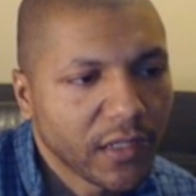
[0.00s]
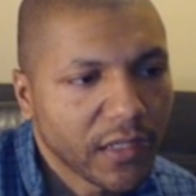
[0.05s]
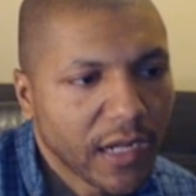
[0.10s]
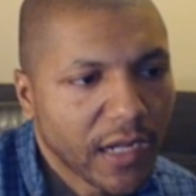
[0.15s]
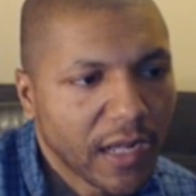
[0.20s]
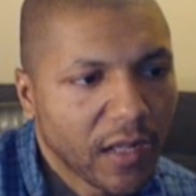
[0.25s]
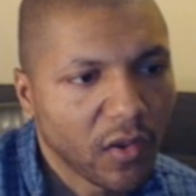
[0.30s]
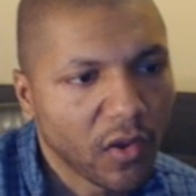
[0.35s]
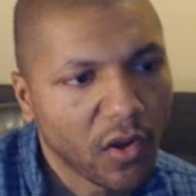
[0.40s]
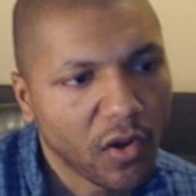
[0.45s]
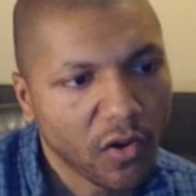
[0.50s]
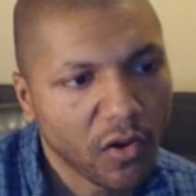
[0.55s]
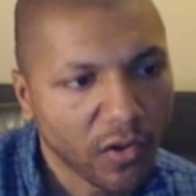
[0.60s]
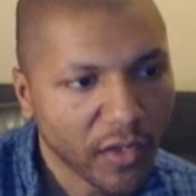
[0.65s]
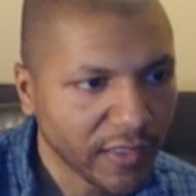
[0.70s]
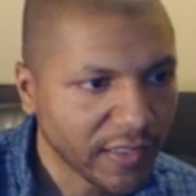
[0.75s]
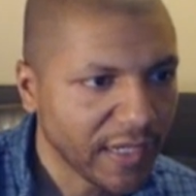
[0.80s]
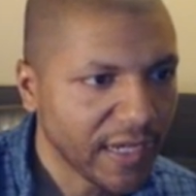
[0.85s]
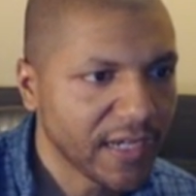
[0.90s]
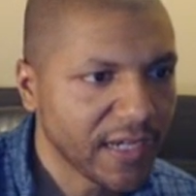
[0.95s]
how long it
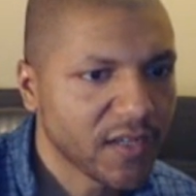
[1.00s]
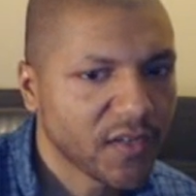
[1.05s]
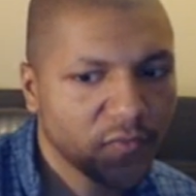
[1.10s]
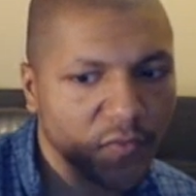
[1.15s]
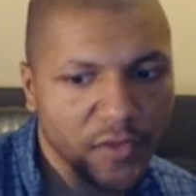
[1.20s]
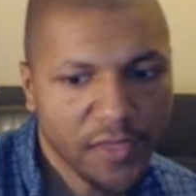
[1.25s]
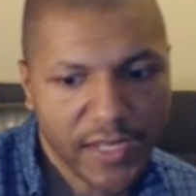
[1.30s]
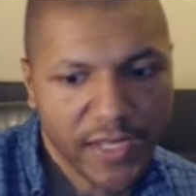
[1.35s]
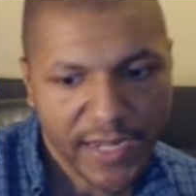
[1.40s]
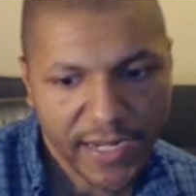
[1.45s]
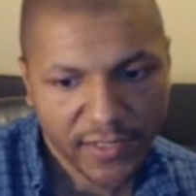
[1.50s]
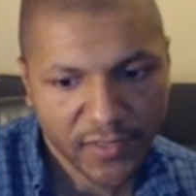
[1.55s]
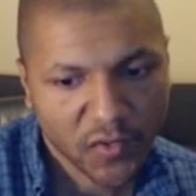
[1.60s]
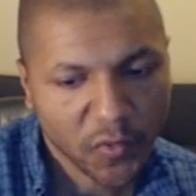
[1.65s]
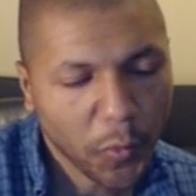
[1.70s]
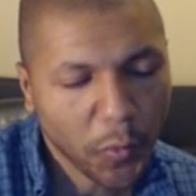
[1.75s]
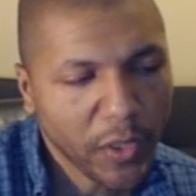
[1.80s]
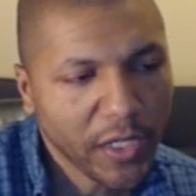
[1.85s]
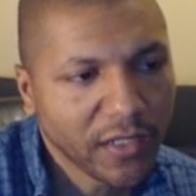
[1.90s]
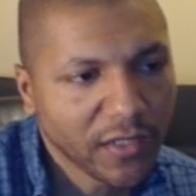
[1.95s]
takes for the next
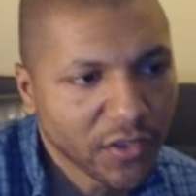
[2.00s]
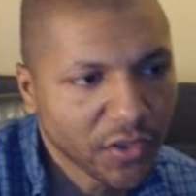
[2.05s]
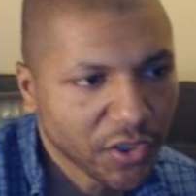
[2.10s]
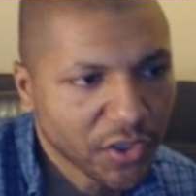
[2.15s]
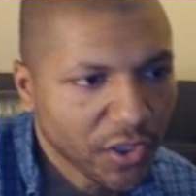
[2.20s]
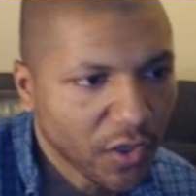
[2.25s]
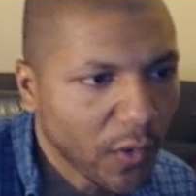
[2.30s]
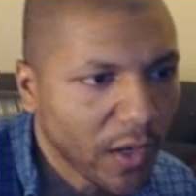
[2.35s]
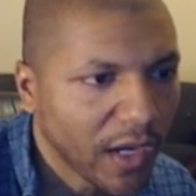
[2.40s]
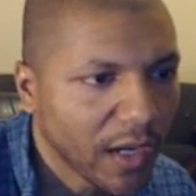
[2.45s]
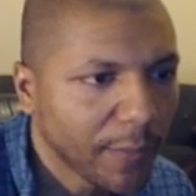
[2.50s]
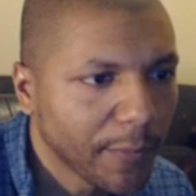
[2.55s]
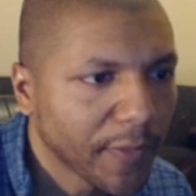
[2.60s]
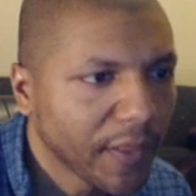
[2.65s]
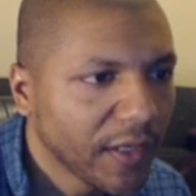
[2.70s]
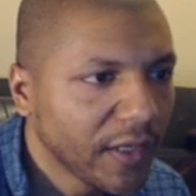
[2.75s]
swing to show up.